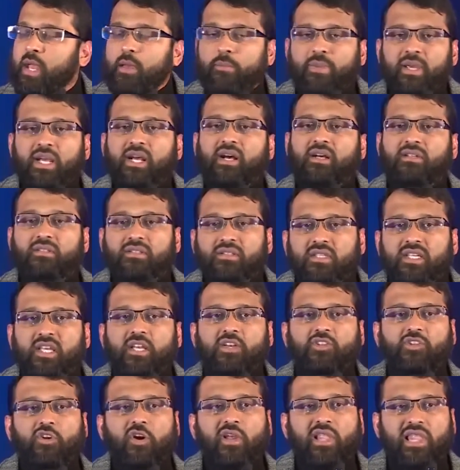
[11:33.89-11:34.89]
Because
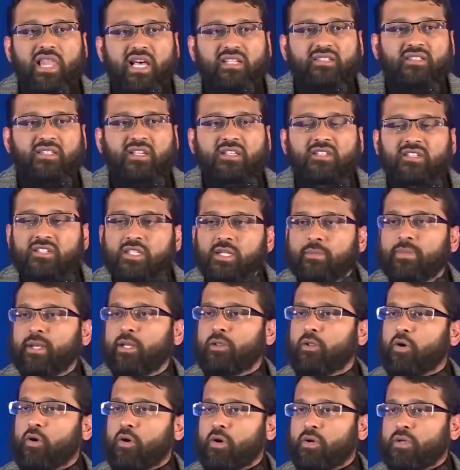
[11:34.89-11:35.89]
these are lessons to be
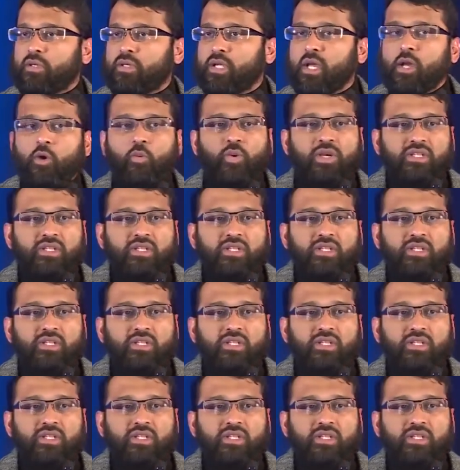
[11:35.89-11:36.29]
learned.